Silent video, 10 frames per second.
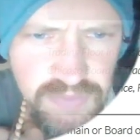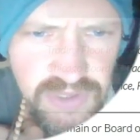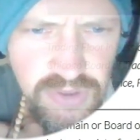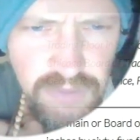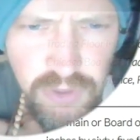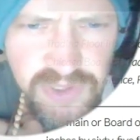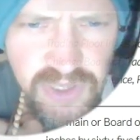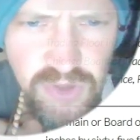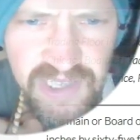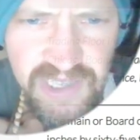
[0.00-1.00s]
be 2
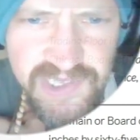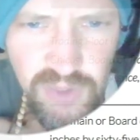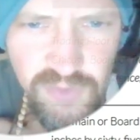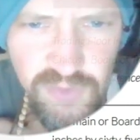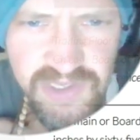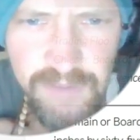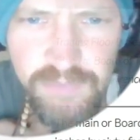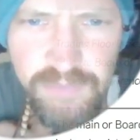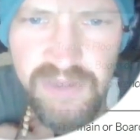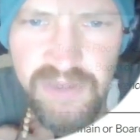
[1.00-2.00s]
imposing granite stairways
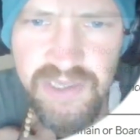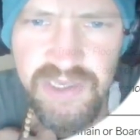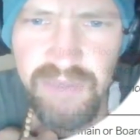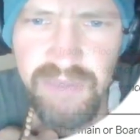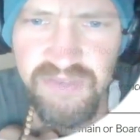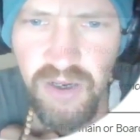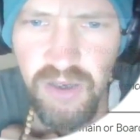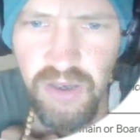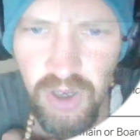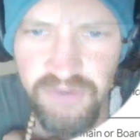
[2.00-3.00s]
leading to the main
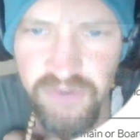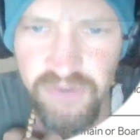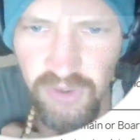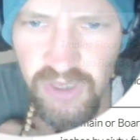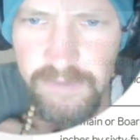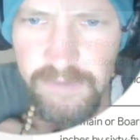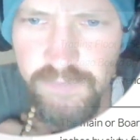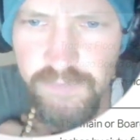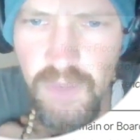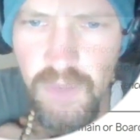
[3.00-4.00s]
hall floor.
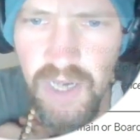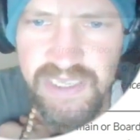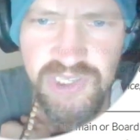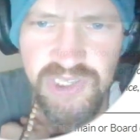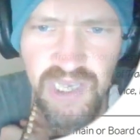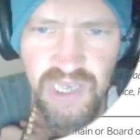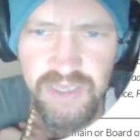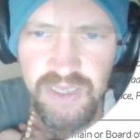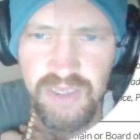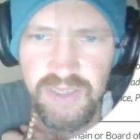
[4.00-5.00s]
On each
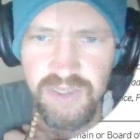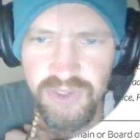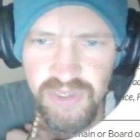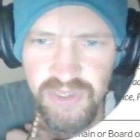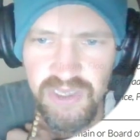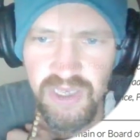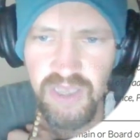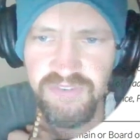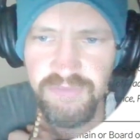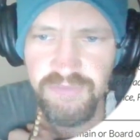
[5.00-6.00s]
side, street,
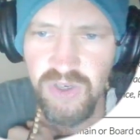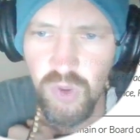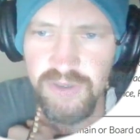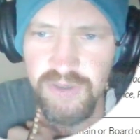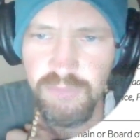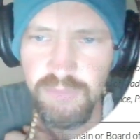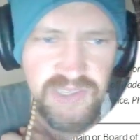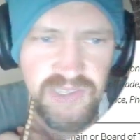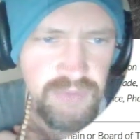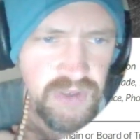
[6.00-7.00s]
and from the court there will be a
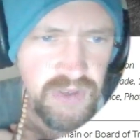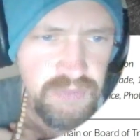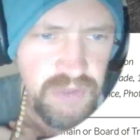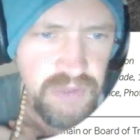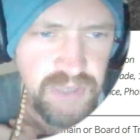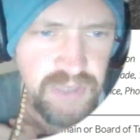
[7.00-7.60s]
similar but less